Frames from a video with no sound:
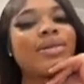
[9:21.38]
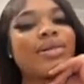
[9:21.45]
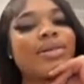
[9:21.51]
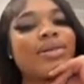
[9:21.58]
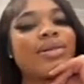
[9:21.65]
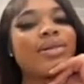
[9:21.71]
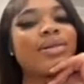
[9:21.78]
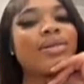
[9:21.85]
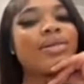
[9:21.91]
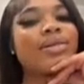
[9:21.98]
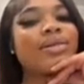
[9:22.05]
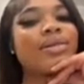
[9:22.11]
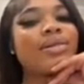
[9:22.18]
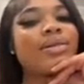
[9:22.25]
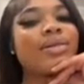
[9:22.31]

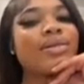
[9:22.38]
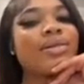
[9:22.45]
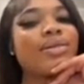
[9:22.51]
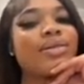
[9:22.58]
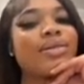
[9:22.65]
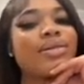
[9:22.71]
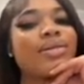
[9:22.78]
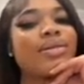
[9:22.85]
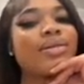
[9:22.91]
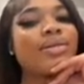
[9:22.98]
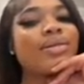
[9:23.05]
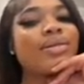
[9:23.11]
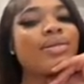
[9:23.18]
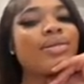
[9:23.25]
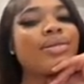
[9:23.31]

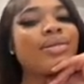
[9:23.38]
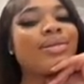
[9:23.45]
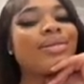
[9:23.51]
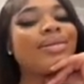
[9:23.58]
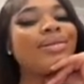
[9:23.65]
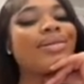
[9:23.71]
The person shown says nothing.